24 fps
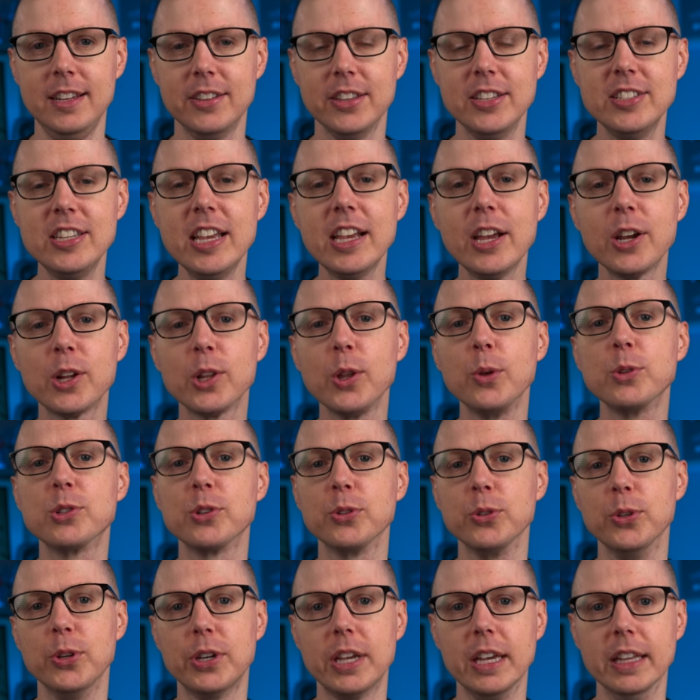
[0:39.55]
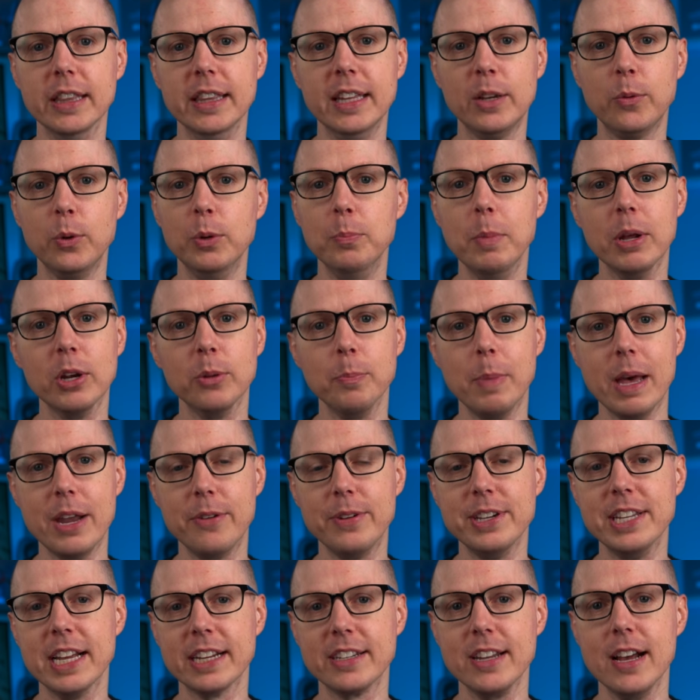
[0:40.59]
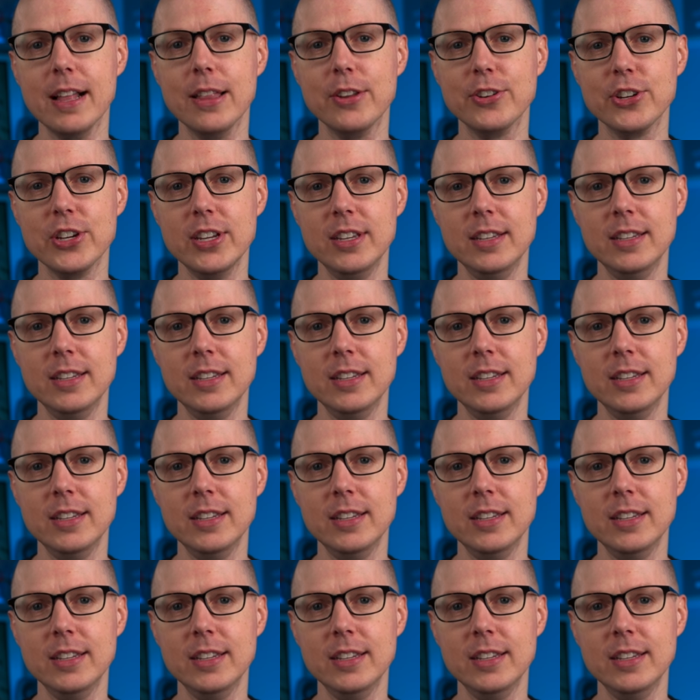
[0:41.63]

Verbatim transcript: Let's take a closer look at liquid metal battery technology.